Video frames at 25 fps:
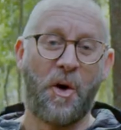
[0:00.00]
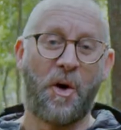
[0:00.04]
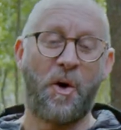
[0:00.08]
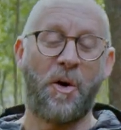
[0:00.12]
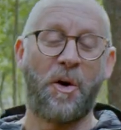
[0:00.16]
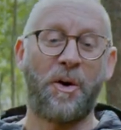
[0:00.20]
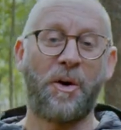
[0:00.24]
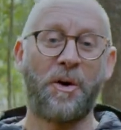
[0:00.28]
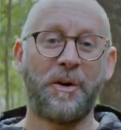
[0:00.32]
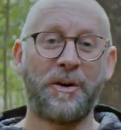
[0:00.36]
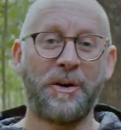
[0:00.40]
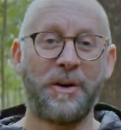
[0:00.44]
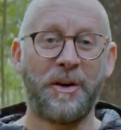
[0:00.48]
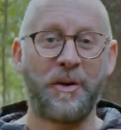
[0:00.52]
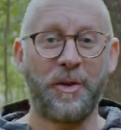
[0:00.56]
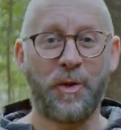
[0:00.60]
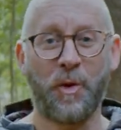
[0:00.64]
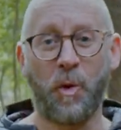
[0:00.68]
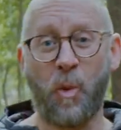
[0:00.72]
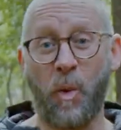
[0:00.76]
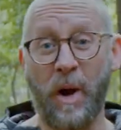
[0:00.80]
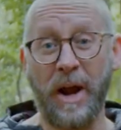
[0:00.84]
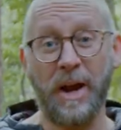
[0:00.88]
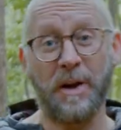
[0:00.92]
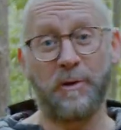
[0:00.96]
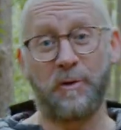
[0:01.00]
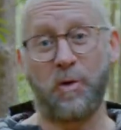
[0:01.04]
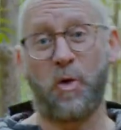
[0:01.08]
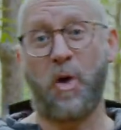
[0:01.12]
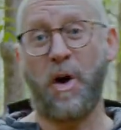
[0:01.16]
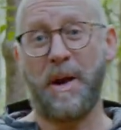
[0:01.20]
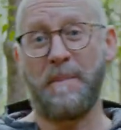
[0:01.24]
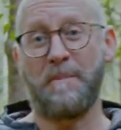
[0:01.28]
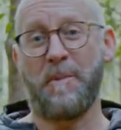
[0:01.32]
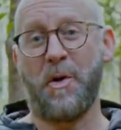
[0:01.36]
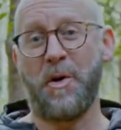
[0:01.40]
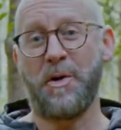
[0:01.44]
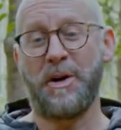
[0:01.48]
on the way of
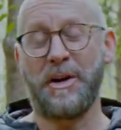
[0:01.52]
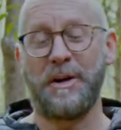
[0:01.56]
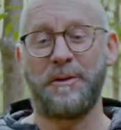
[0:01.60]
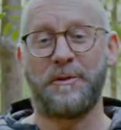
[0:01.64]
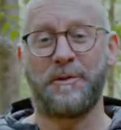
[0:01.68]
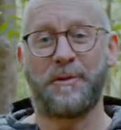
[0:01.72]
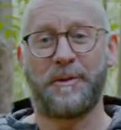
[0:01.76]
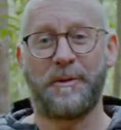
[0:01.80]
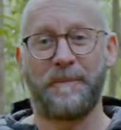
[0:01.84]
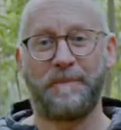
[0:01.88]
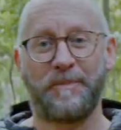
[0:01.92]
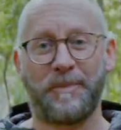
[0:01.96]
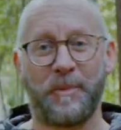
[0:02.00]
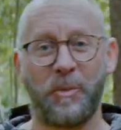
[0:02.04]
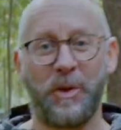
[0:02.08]
right motive.